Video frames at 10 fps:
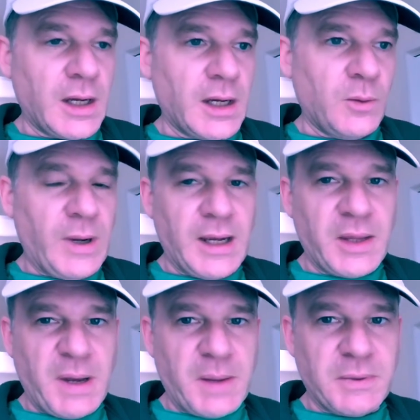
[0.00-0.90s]
well, they
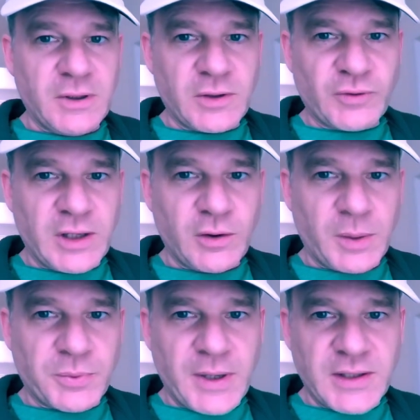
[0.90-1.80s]
might be good at running
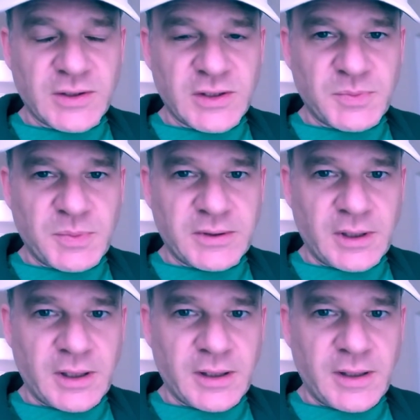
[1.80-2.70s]
corporations, but
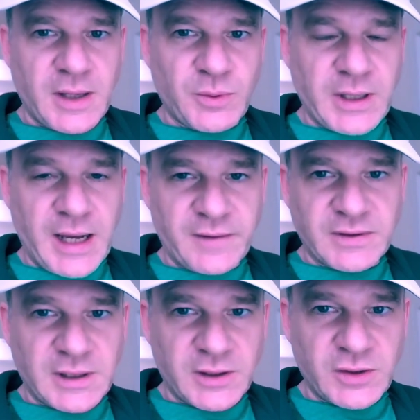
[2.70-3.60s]
they really
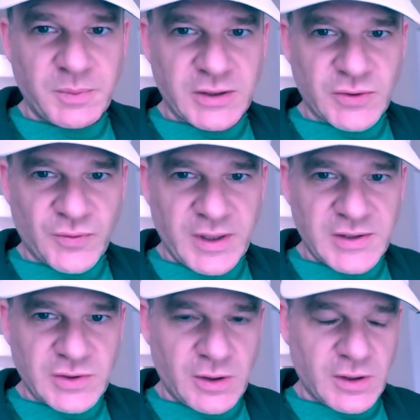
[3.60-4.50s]
haven't done too much
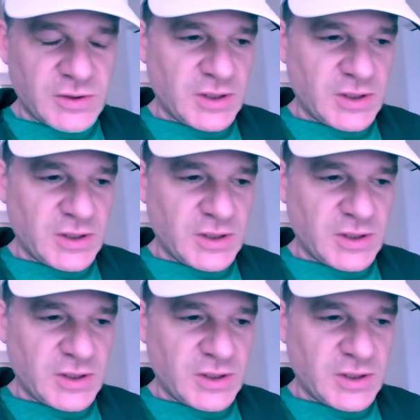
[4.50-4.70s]
research